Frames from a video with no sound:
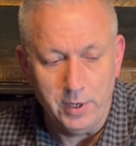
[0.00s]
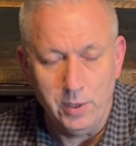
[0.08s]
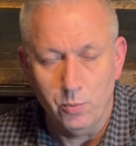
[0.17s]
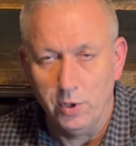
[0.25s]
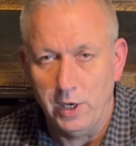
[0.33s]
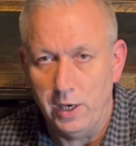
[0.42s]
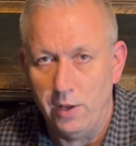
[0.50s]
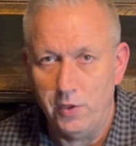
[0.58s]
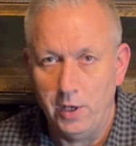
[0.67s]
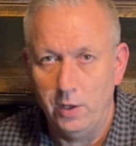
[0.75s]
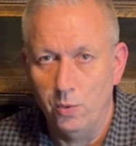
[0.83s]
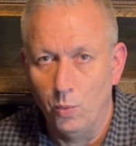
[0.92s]
I didn't want
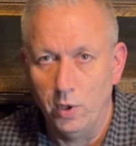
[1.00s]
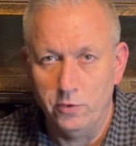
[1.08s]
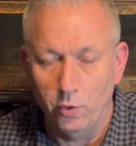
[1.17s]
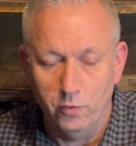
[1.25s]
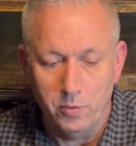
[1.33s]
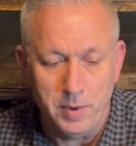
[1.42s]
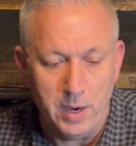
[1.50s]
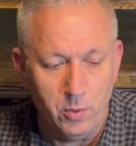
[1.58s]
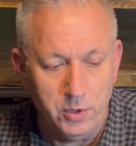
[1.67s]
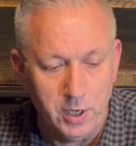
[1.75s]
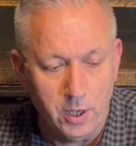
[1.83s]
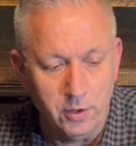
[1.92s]
one to
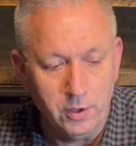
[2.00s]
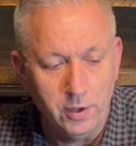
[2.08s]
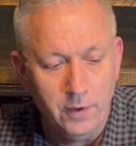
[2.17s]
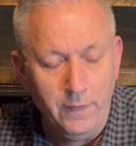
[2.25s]
overpower the other.